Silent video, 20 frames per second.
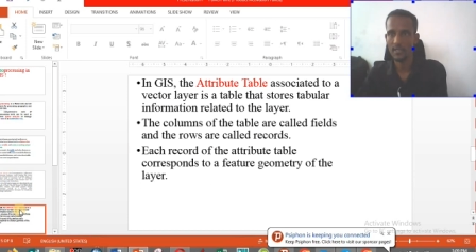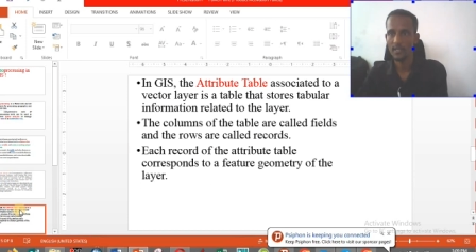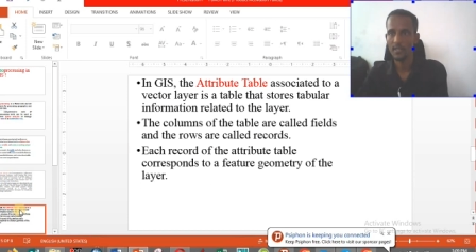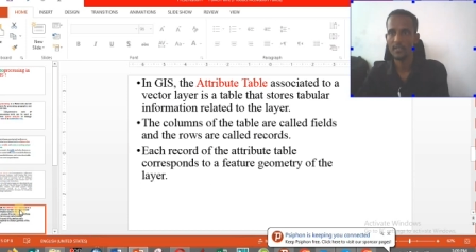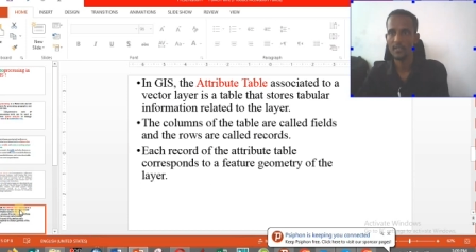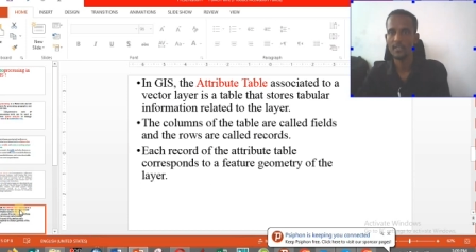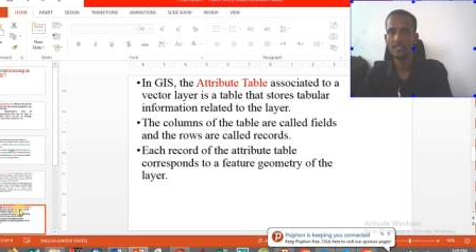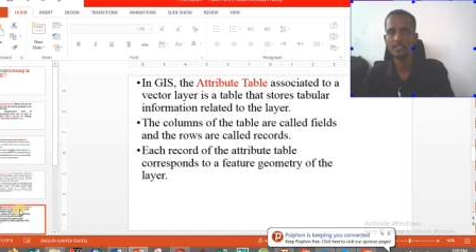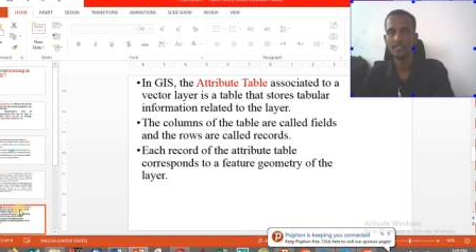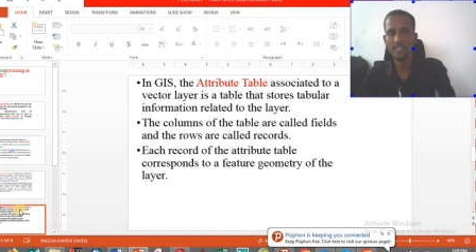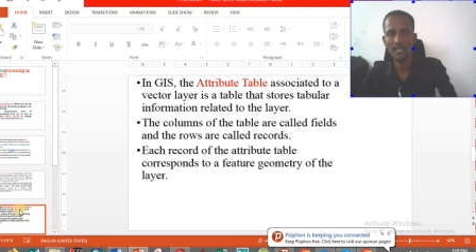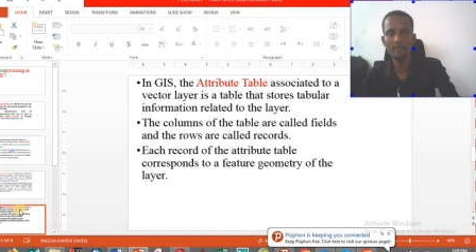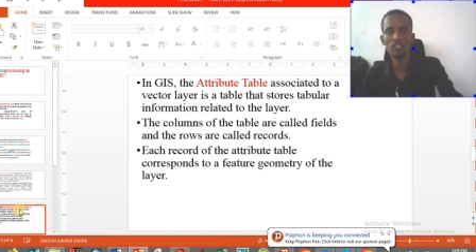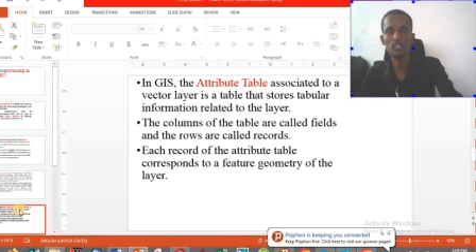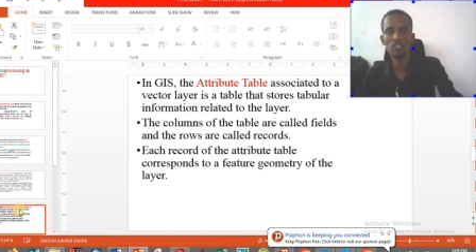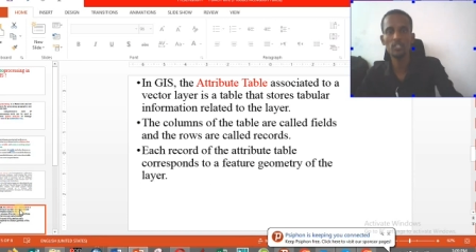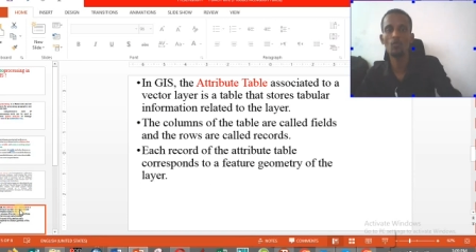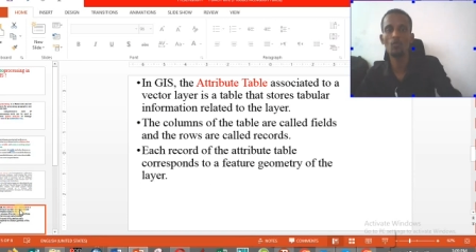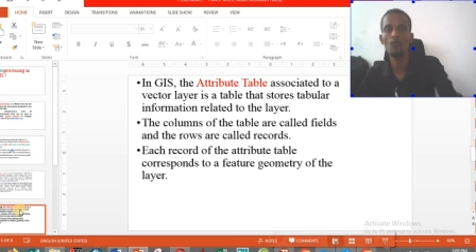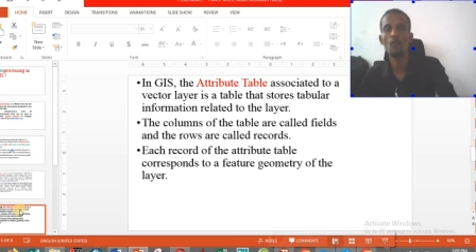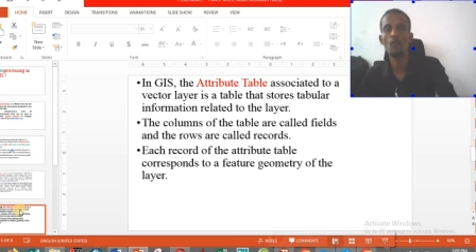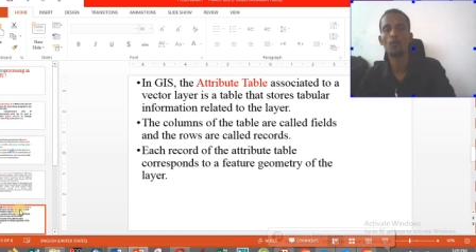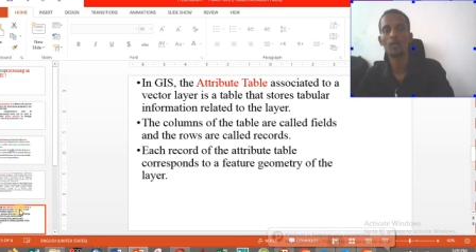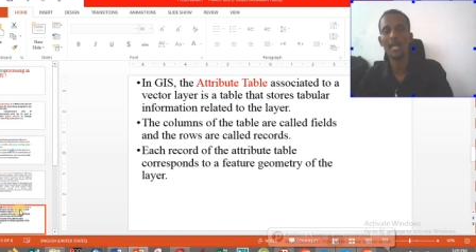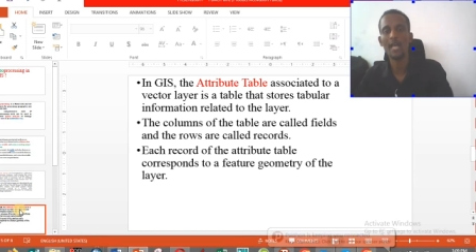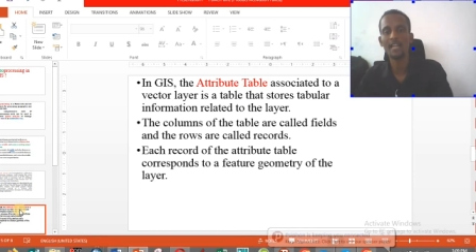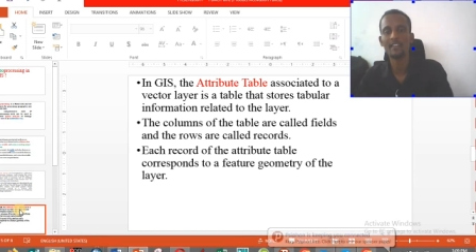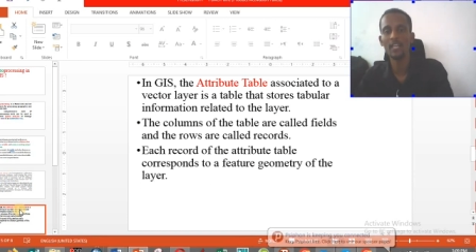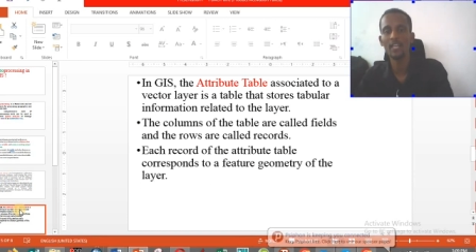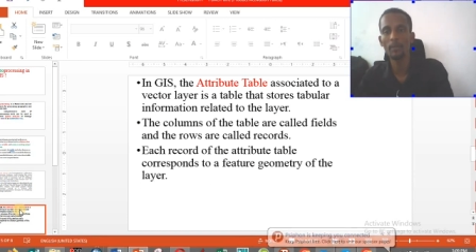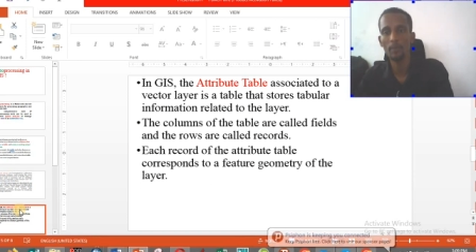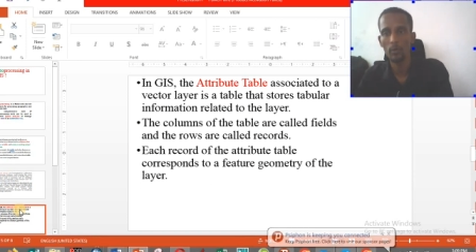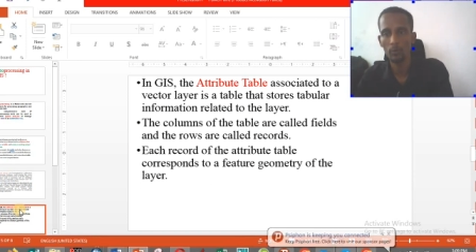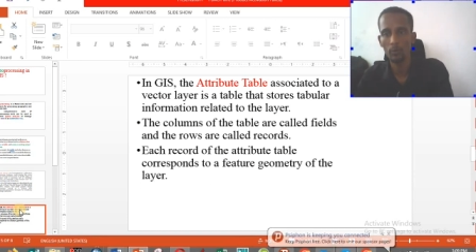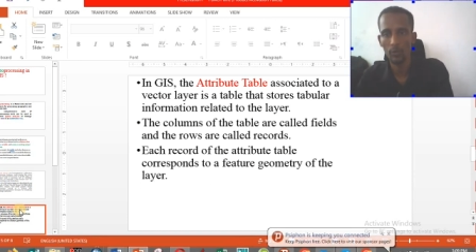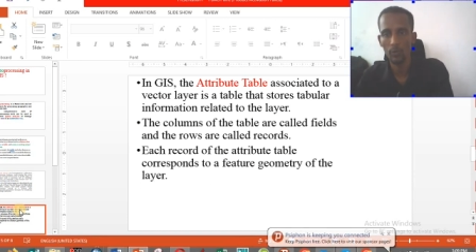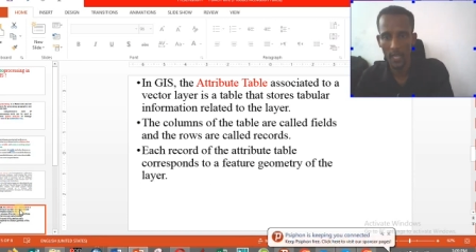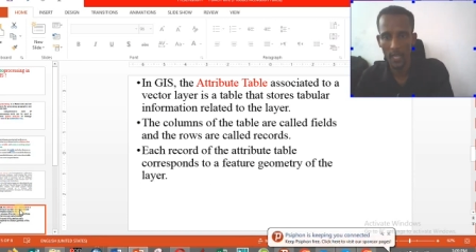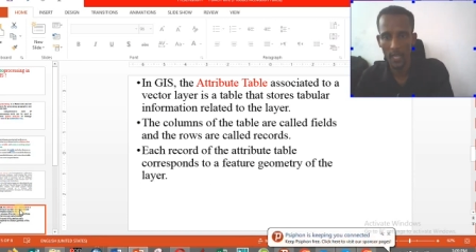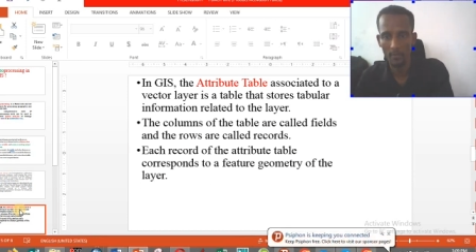The same is true for
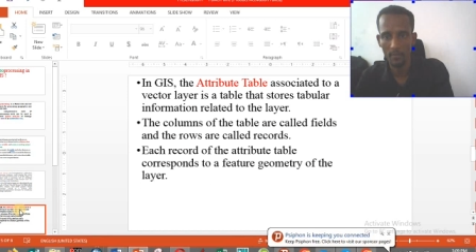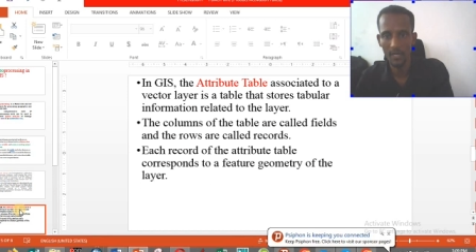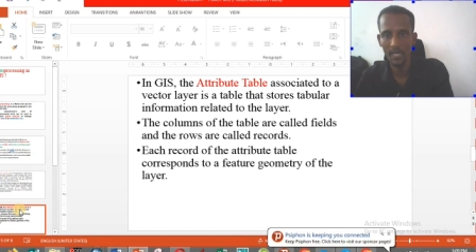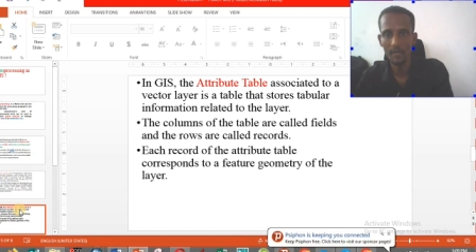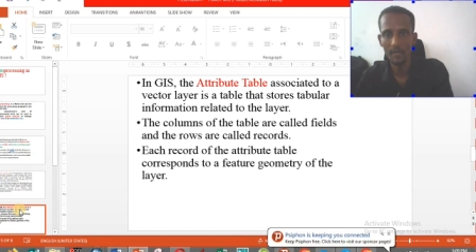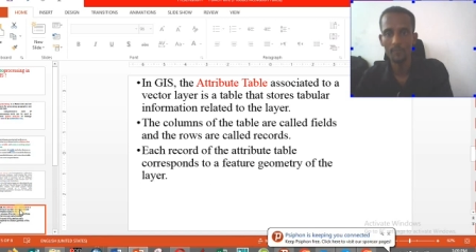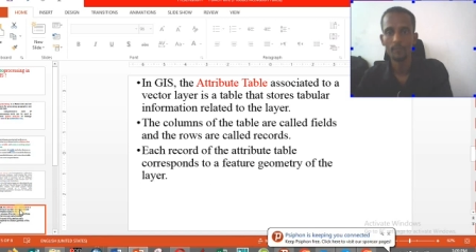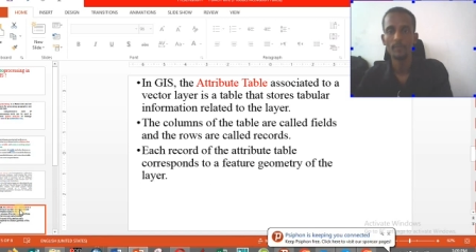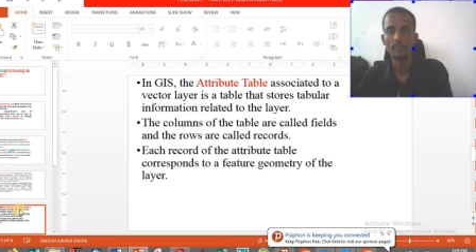attribute table.